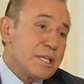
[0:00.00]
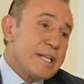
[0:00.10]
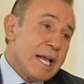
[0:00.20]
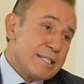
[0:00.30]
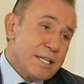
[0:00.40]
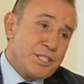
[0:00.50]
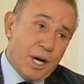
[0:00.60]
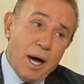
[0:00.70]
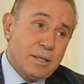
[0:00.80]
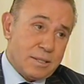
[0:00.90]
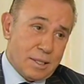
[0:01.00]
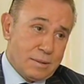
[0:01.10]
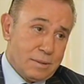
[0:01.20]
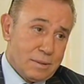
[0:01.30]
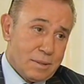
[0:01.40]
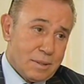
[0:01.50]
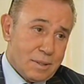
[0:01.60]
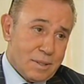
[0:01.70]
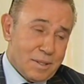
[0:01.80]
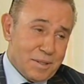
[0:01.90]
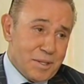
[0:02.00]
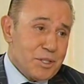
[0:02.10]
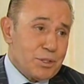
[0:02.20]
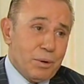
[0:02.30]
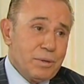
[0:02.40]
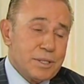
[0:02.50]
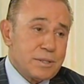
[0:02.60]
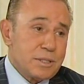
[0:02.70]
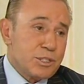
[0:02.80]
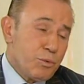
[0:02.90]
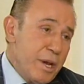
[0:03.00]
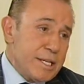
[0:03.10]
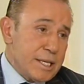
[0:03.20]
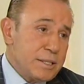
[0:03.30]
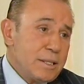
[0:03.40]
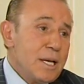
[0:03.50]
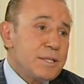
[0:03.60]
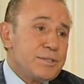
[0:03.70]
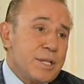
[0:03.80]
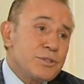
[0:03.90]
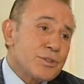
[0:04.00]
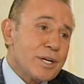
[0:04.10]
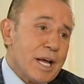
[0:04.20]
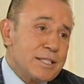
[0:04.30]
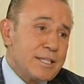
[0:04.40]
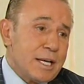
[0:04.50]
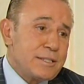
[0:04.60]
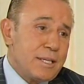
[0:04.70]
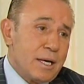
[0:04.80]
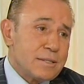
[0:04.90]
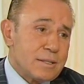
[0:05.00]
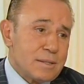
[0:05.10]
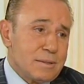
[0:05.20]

it has antioxidant. So uh, sweetening neutralizes the antioxidant.